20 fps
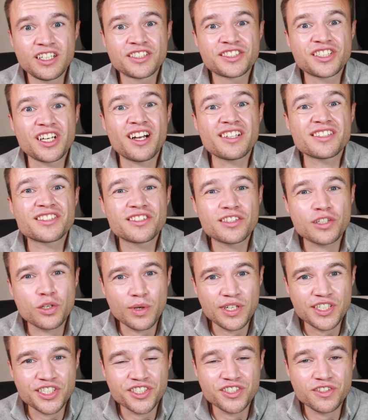To answer the
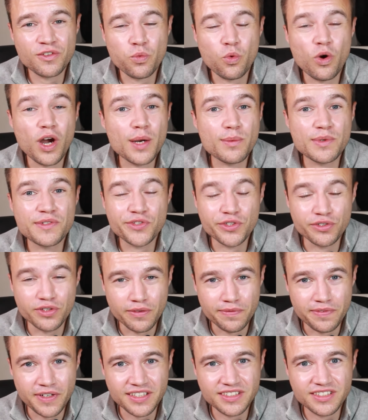question of why I withdrew the
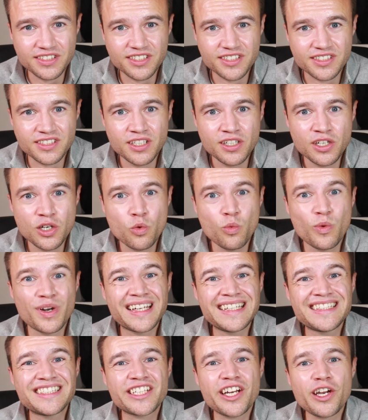funds, we
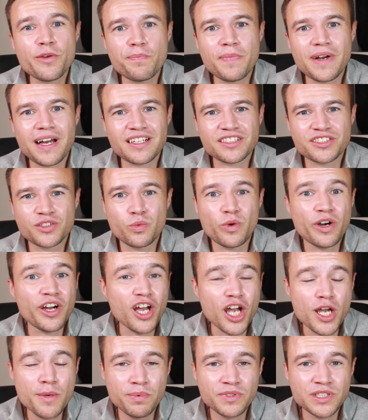need to go back to why
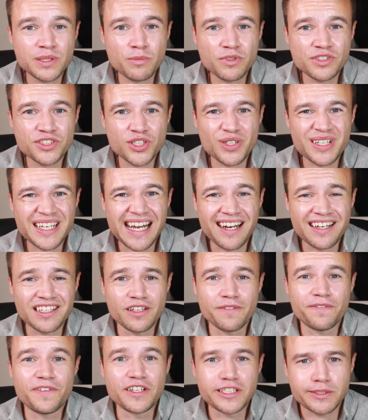I opened a Monzo account in
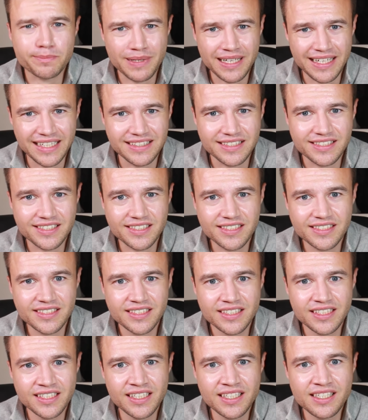the first place.
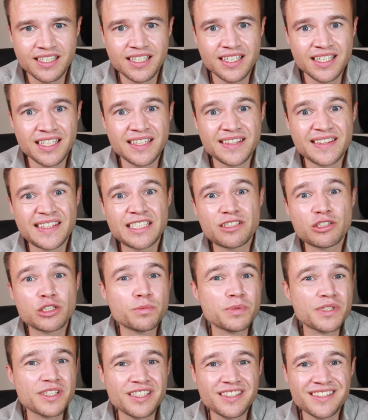This was
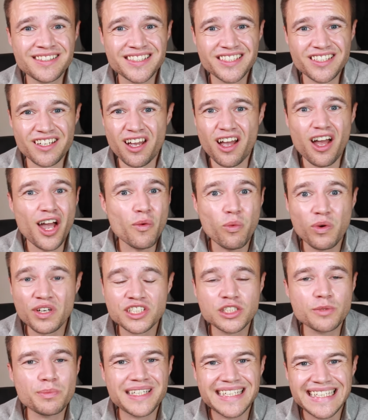because I
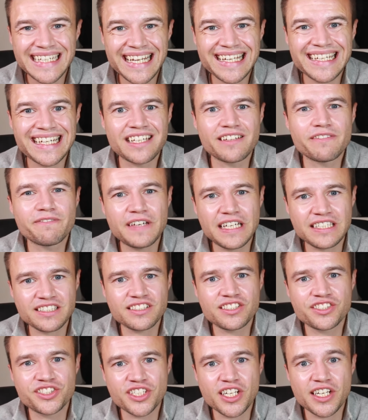wanted to begin an
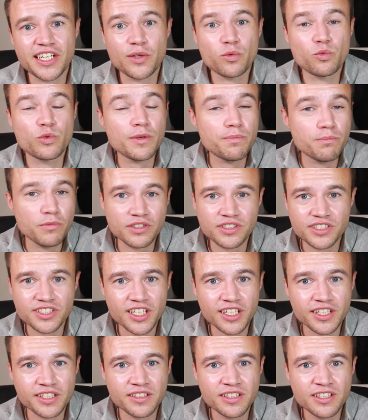investing journey with
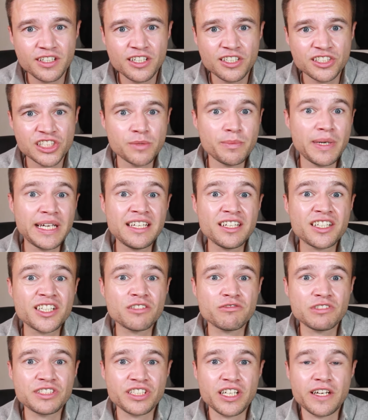Monzo to make a good
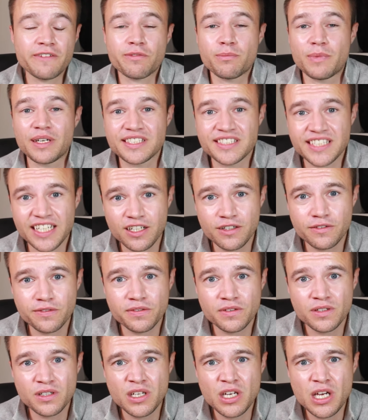return for
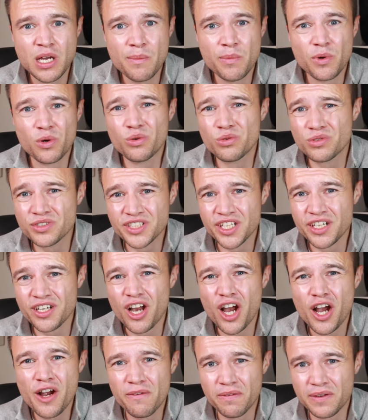myself, but also
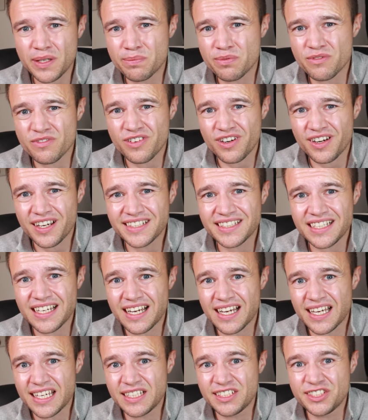hopefully provide
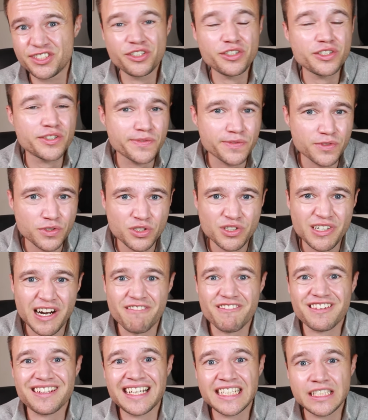a useful
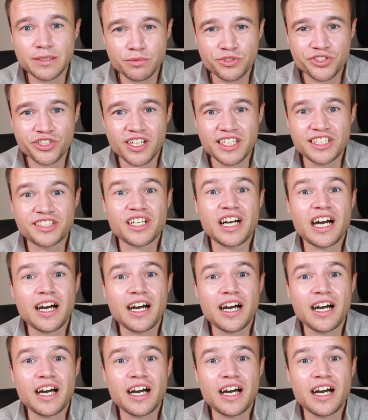and relatable journey to